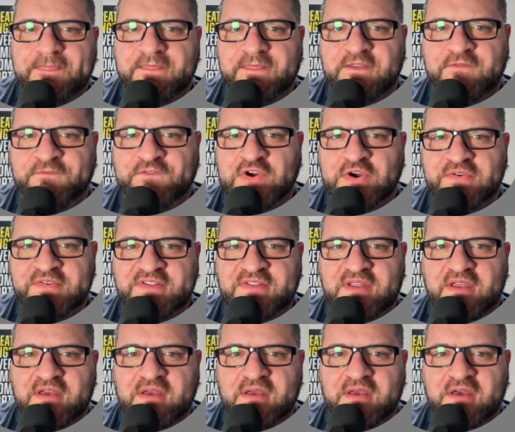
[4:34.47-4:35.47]
The first
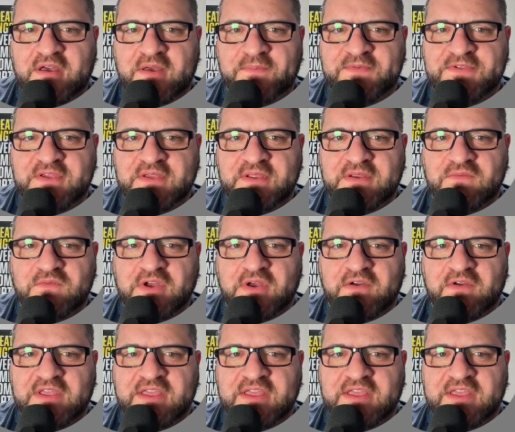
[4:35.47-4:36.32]
option, well,